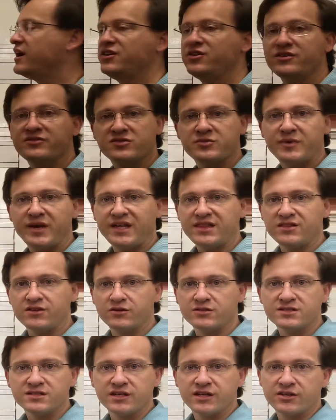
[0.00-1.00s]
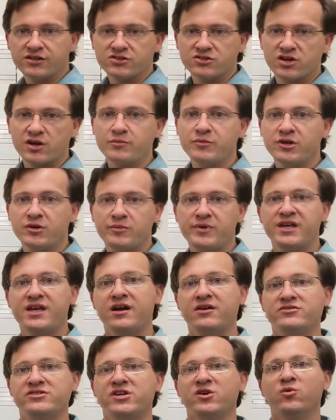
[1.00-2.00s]
I do have some 8th notes later, so I'm going to be
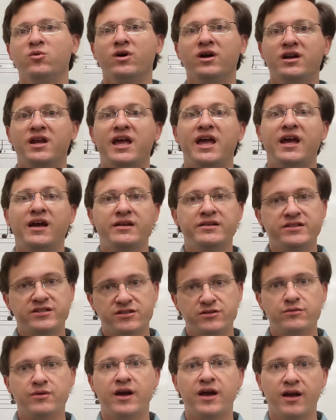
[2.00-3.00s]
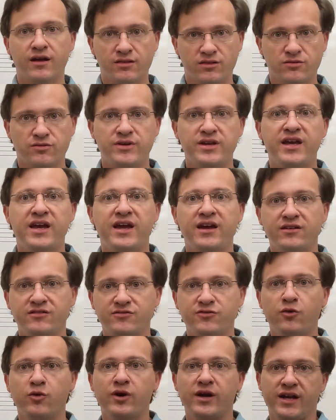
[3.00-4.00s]
counting 1 and 2 and 3 and
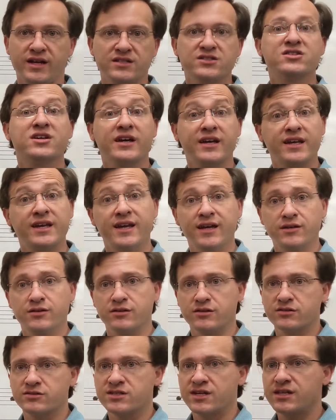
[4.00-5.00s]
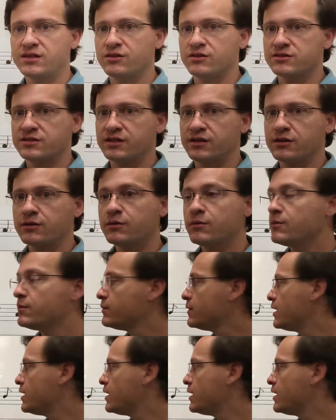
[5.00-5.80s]
4 and, so I can handle those 8th notes later.